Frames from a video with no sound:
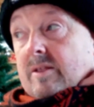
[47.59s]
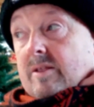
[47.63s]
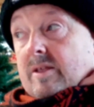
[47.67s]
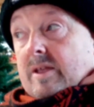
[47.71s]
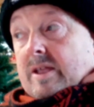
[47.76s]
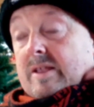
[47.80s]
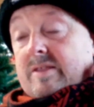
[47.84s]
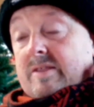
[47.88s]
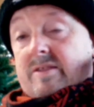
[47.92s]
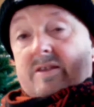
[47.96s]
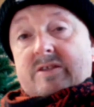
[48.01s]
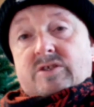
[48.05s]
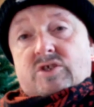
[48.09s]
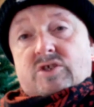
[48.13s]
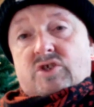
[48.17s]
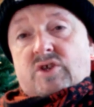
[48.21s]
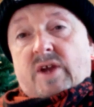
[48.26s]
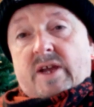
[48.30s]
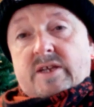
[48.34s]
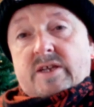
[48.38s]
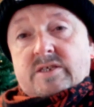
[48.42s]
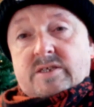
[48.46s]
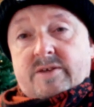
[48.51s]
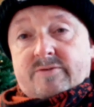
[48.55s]
it did
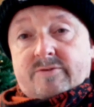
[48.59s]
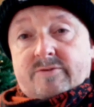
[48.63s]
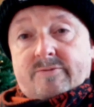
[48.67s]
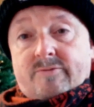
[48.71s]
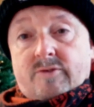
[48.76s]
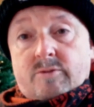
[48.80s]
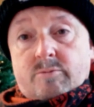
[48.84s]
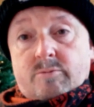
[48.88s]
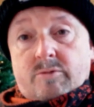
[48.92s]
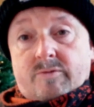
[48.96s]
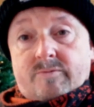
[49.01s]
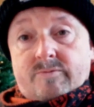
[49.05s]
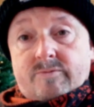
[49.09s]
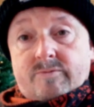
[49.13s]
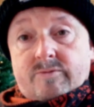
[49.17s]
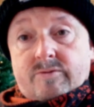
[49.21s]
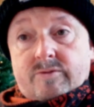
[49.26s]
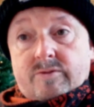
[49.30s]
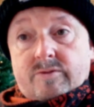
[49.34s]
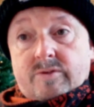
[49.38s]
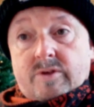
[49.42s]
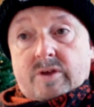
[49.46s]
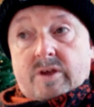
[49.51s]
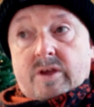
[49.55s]
change after a few
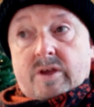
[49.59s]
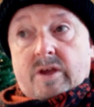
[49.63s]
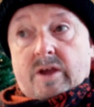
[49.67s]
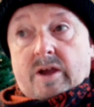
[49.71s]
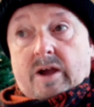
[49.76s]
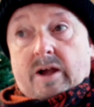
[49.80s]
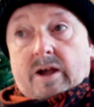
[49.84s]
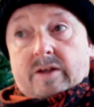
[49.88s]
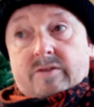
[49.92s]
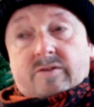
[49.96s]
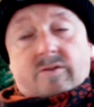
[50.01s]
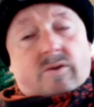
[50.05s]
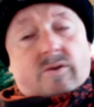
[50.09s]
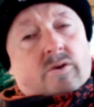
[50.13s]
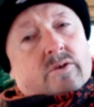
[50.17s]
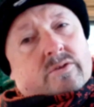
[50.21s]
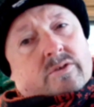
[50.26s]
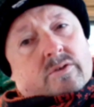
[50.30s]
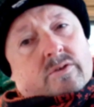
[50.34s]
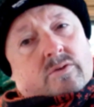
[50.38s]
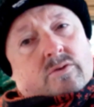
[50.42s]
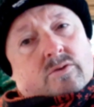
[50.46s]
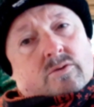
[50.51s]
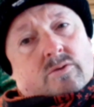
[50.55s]
months. I
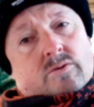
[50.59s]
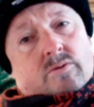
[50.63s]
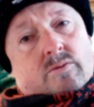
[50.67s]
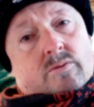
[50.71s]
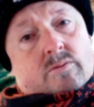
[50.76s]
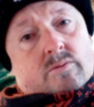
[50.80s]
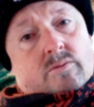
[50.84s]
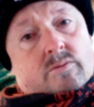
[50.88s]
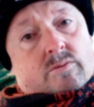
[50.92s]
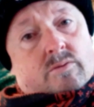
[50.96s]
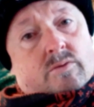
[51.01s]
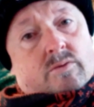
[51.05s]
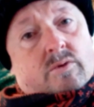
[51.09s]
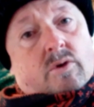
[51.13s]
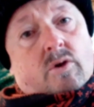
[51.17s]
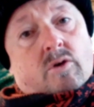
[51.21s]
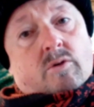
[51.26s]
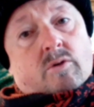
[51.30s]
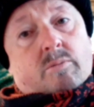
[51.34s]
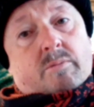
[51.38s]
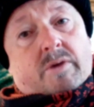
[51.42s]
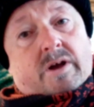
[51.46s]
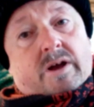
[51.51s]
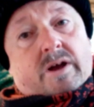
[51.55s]
started to
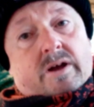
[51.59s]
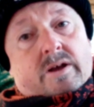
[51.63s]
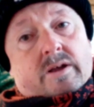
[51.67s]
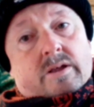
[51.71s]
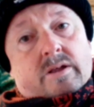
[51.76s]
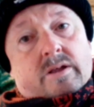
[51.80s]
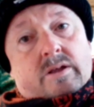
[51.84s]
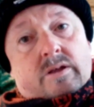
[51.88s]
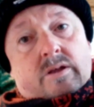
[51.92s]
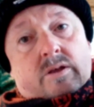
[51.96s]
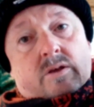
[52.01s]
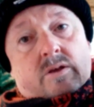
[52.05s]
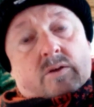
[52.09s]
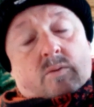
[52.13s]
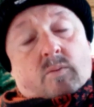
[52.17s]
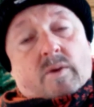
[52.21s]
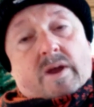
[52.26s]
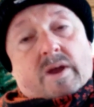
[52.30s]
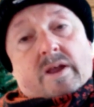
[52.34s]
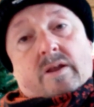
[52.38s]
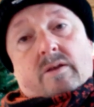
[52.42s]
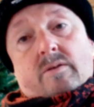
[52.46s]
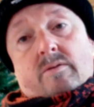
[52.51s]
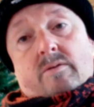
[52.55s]
log my
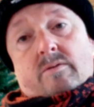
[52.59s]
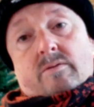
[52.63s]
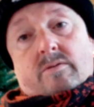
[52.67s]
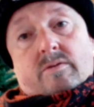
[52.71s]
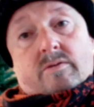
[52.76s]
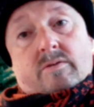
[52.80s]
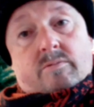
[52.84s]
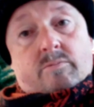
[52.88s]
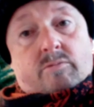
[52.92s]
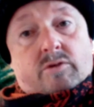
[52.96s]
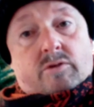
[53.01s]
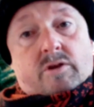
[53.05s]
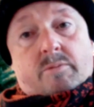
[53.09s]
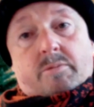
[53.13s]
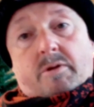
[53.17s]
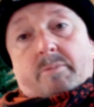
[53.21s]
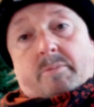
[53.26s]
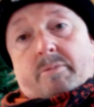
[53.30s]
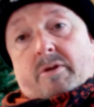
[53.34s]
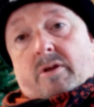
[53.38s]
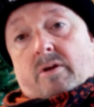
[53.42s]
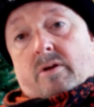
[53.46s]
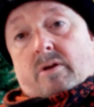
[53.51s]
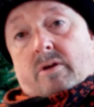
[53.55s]
weight and blah blah
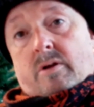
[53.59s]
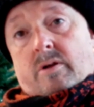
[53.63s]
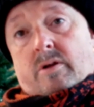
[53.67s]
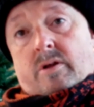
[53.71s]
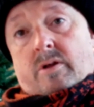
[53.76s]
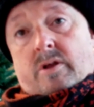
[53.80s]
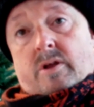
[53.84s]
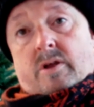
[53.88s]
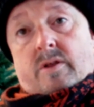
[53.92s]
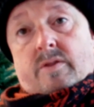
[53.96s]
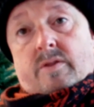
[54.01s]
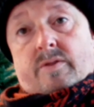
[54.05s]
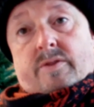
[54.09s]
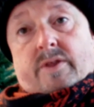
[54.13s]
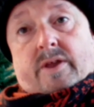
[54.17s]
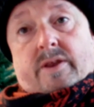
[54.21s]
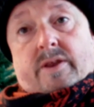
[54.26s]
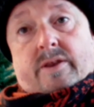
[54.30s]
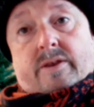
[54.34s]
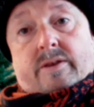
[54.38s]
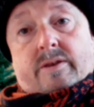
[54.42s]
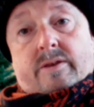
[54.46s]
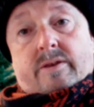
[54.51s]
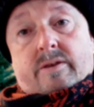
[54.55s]
blah.
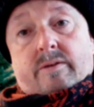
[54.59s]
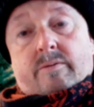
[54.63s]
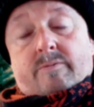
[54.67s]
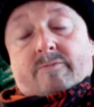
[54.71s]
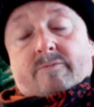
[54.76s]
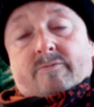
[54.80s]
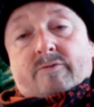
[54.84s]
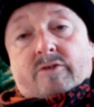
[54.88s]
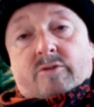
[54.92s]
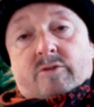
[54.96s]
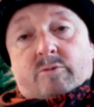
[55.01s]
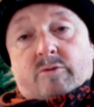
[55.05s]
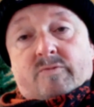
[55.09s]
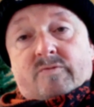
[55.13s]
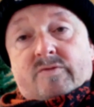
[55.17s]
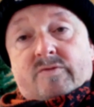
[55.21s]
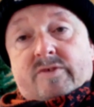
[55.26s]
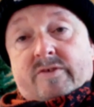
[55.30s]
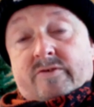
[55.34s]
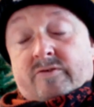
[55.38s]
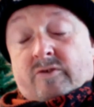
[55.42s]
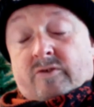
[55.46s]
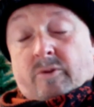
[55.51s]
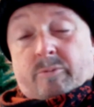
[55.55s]
Then through the
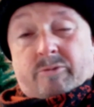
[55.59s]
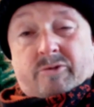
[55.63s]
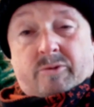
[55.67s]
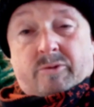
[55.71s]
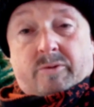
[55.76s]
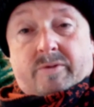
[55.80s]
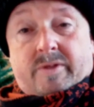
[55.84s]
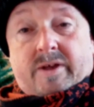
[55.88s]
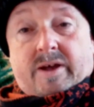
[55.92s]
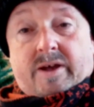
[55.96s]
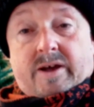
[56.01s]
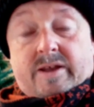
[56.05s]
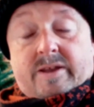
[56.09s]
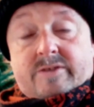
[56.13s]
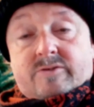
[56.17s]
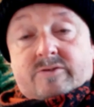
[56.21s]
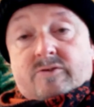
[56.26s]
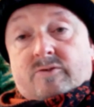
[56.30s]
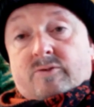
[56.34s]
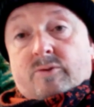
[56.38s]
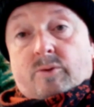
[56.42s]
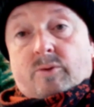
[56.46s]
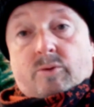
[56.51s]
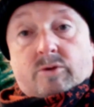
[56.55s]
months I stopped doing that and I
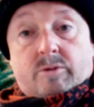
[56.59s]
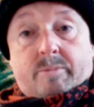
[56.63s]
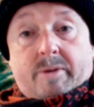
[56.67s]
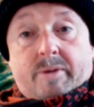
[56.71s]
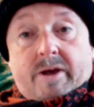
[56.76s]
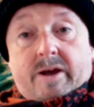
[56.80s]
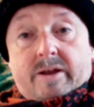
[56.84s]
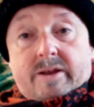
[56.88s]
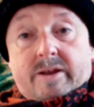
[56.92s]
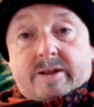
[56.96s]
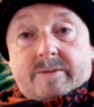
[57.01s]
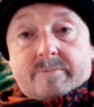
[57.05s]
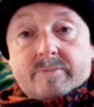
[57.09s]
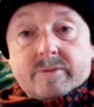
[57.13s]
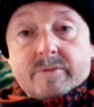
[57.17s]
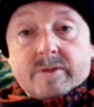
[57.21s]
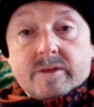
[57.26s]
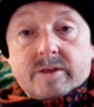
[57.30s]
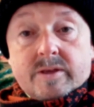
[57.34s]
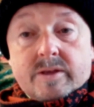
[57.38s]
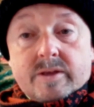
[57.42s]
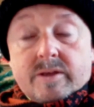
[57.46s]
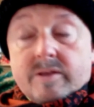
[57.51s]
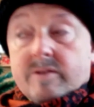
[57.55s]
just talked about it.
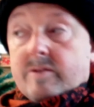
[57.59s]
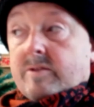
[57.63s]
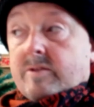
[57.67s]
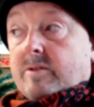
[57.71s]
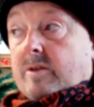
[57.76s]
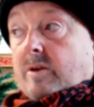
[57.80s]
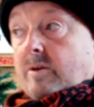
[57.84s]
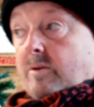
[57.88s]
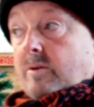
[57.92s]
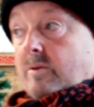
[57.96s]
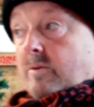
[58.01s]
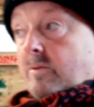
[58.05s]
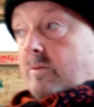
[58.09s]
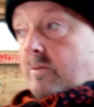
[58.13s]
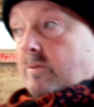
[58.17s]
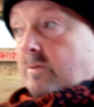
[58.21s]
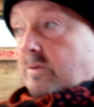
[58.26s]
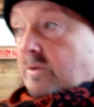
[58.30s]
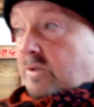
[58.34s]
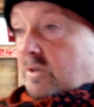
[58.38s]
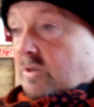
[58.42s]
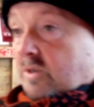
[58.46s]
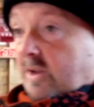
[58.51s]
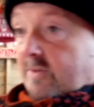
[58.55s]
So
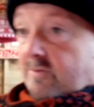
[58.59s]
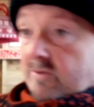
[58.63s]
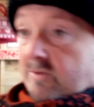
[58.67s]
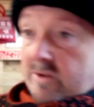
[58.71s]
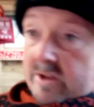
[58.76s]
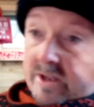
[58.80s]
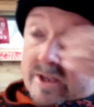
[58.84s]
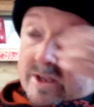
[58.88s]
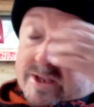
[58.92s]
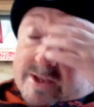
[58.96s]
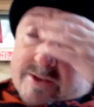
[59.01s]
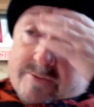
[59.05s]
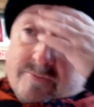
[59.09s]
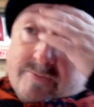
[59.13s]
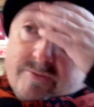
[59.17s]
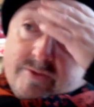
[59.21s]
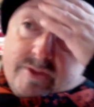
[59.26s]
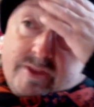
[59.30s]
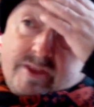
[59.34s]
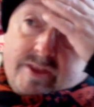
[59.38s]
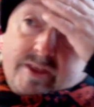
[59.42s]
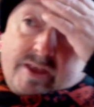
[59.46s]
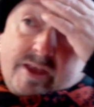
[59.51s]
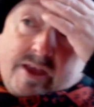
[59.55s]
generally,
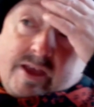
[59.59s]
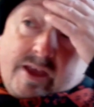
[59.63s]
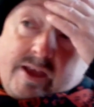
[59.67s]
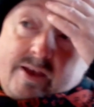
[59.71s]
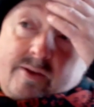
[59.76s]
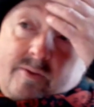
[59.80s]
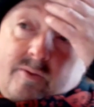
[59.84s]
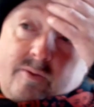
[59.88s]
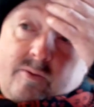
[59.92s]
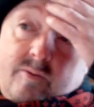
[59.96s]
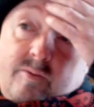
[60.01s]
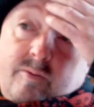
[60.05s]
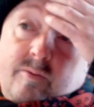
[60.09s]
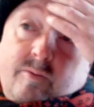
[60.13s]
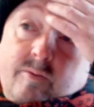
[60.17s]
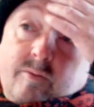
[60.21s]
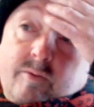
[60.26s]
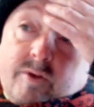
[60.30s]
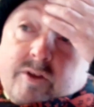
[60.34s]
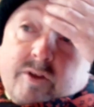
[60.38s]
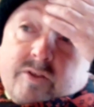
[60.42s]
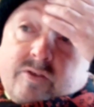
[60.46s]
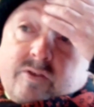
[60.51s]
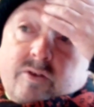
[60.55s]

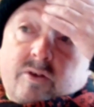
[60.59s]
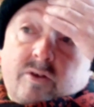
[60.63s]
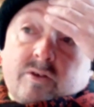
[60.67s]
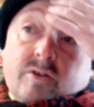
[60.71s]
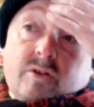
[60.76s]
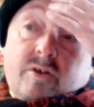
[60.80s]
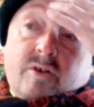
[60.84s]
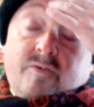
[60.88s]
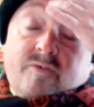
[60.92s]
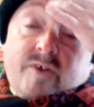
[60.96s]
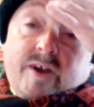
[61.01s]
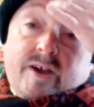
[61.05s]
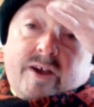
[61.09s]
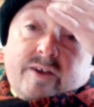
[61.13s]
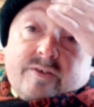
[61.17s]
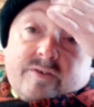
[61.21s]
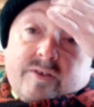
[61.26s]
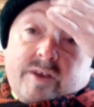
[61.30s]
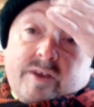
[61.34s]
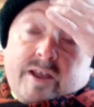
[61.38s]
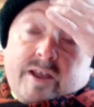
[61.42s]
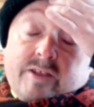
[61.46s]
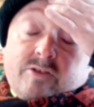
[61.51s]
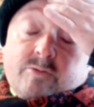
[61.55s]
what I started off
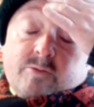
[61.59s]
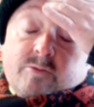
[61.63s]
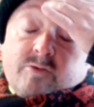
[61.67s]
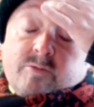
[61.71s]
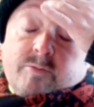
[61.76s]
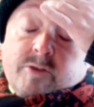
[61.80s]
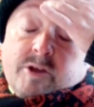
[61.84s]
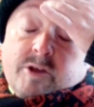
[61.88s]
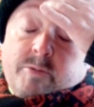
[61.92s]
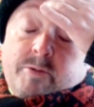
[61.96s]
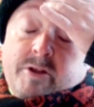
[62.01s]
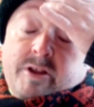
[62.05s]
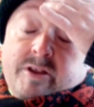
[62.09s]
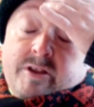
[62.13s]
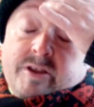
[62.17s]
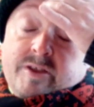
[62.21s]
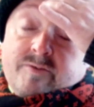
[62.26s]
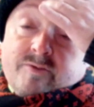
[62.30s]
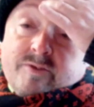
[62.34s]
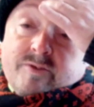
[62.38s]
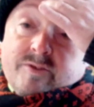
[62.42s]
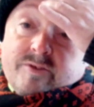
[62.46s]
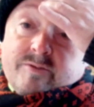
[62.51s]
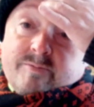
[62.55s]
as ended up something completely
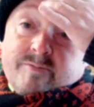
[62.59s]
different.